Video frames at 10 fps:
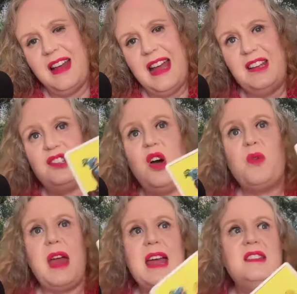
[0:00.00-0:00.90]
It's
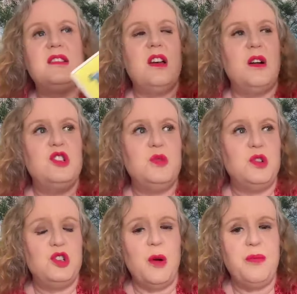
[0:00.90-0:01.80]
okay to go to
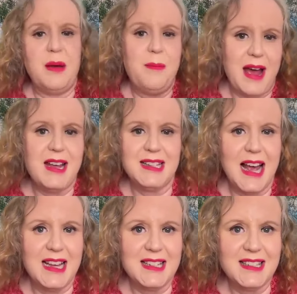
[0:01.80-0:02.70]
a job that pays
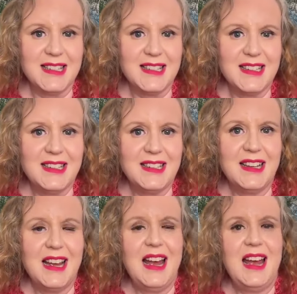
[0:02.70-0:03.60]
less.
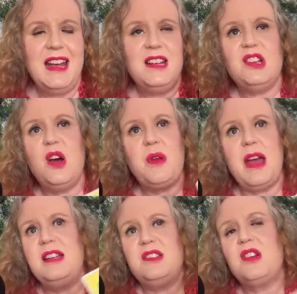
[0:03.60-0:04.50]
It's
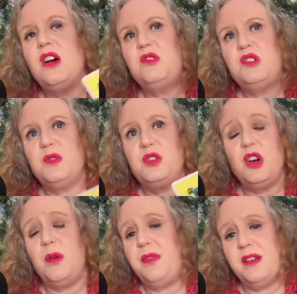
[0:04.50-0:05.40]
okay to go to a
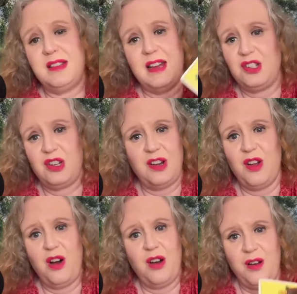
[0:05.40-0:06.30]
job that's actually
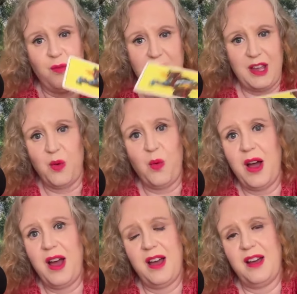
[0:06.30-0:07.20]
not where you
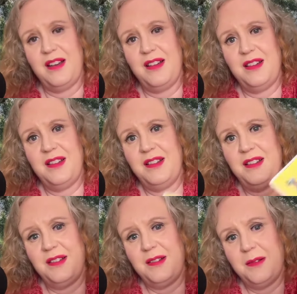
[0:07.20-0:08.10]
were.
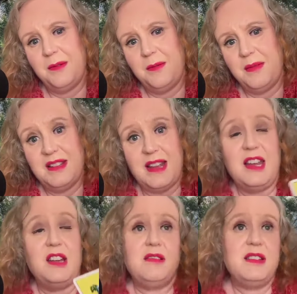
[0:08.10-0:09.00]
Say
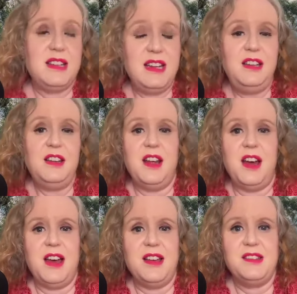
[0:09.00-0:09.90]
you're a senior
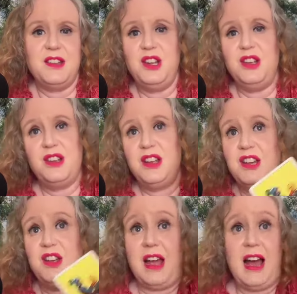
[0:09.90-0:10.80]
nurse and you
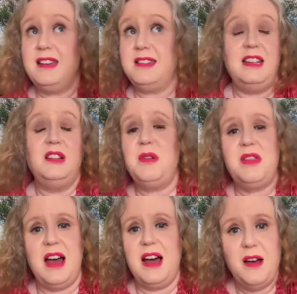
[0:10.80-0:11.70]
can't deal
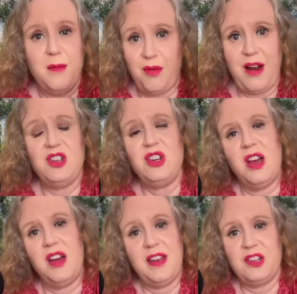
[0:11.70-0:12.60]
with that pressure
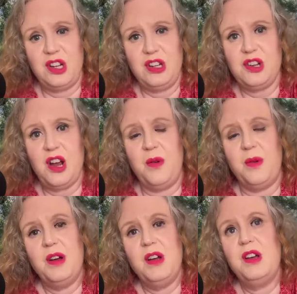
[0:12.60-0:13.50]
and that shit show.
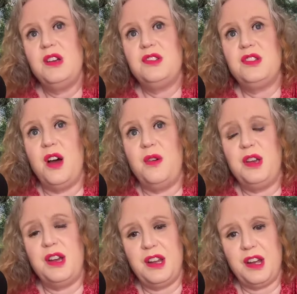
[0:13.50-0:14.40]
So
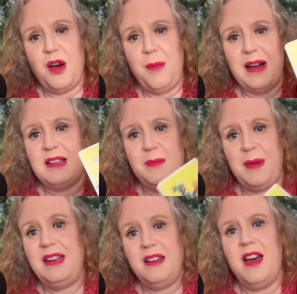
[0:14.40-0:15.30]
you're gonna go back to
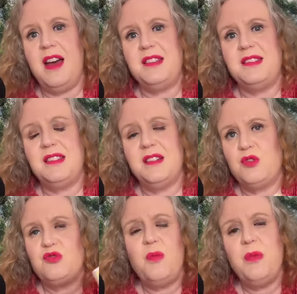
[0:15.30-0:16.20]
being a nurse.
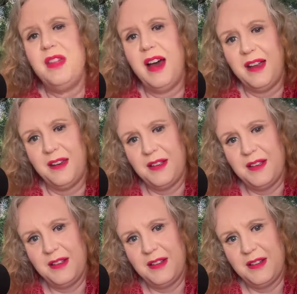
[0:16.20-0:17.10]
What's wrong with that?
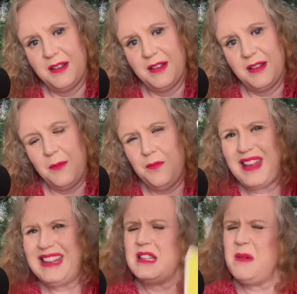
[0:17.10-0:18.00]

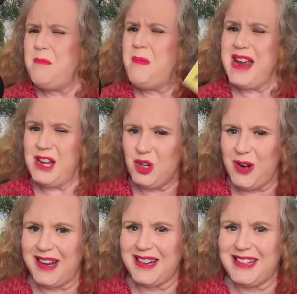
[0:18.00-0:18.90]
It's the
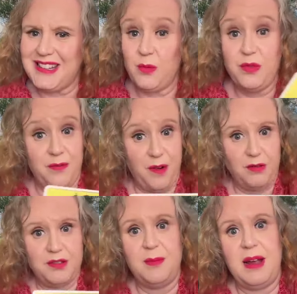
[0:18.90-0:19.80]
matrix, the
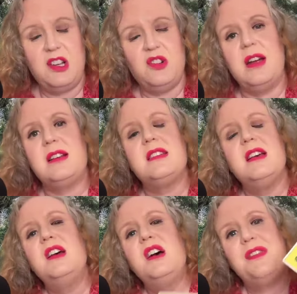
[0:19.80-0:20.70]
false matrix,
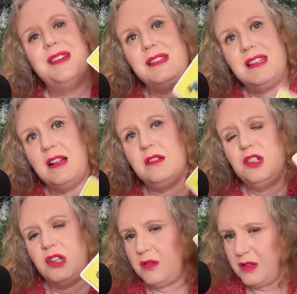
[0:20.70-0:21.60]
that
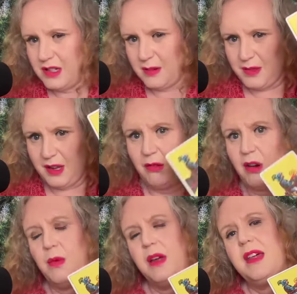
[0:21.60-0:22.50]
tells you there's something
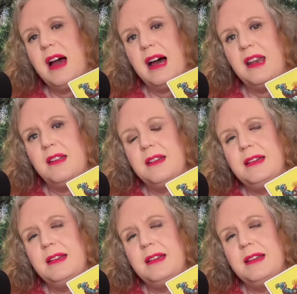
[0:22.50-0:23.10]
wrong with that.